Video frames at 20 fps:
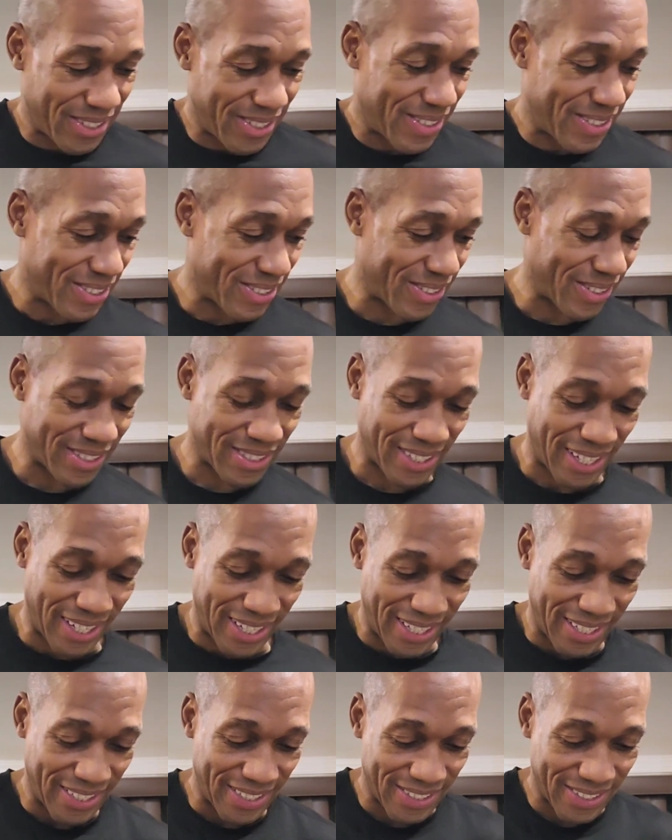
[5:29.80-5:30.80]
So excited.
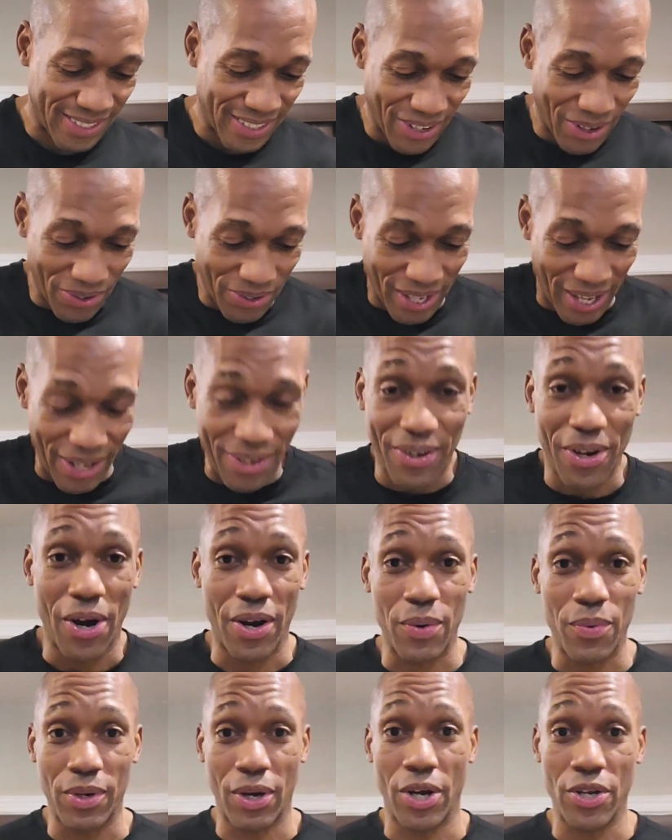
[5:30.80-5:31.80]
Okay, all right,
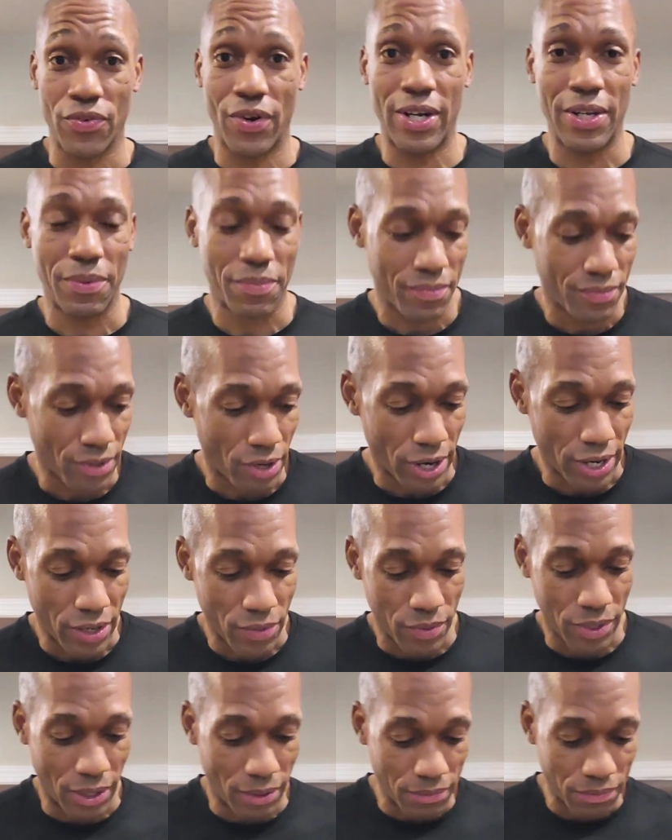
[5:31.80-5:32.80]
here we go. You ready? All right, here we
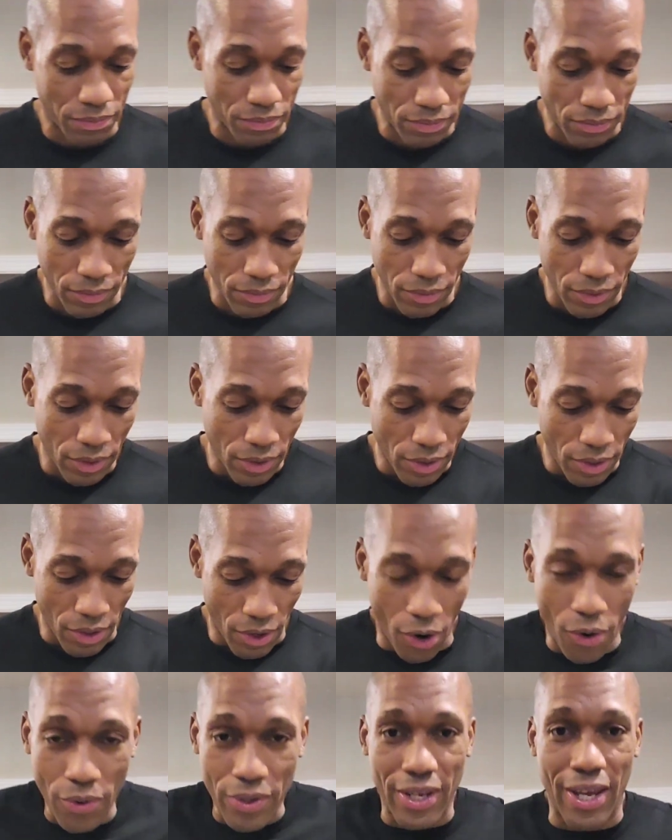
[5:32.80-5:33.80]
go.
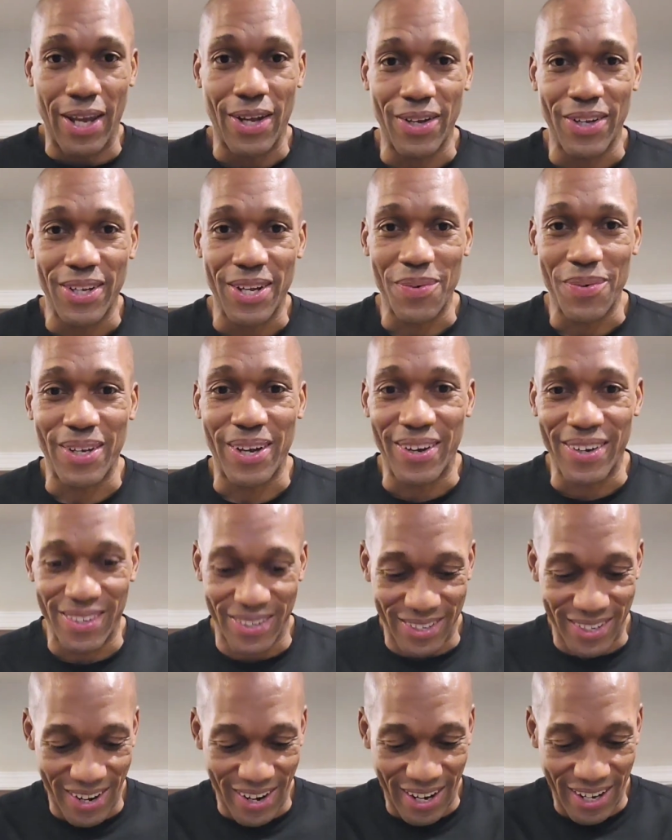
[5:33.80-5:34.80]
Okay, here we go. All
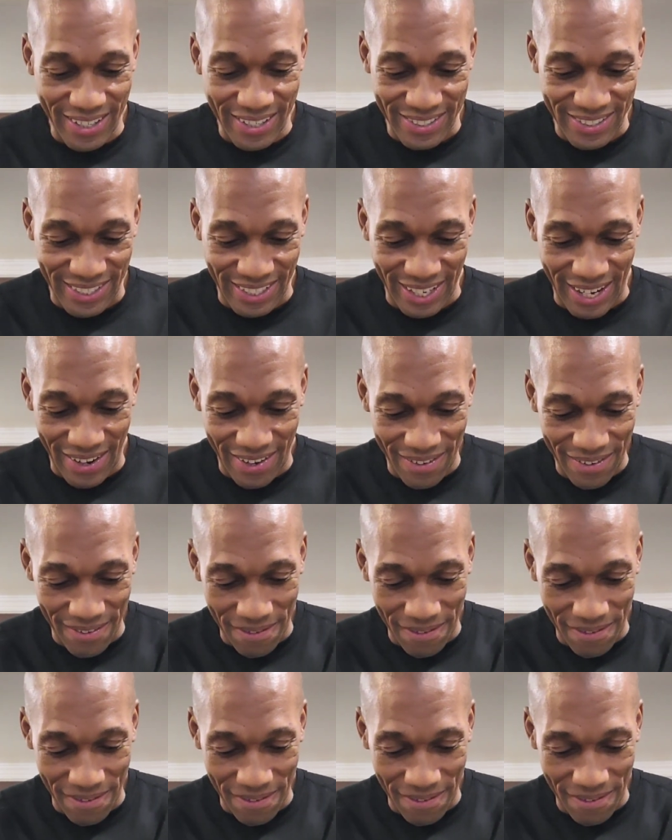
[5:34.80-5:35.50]
right, check it out.